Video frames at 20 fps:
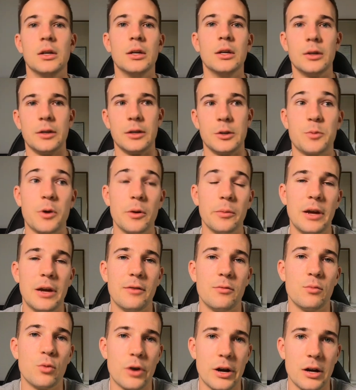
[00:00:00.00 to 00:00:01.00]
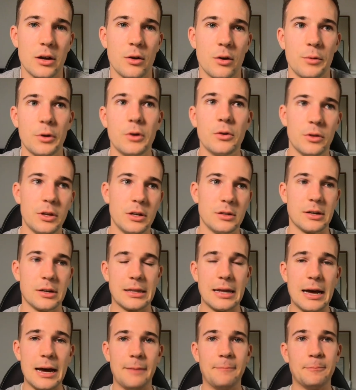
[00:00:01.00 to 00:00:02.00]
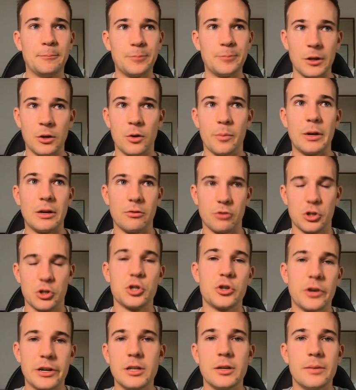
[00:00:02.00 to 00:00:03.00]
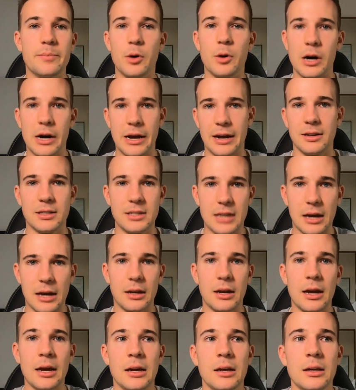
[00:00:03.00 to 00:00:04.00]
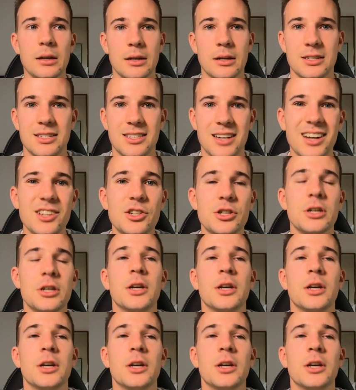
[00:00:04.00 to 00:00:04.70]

it's probably even more economical, things like that. They're not being restricted by a technique as such.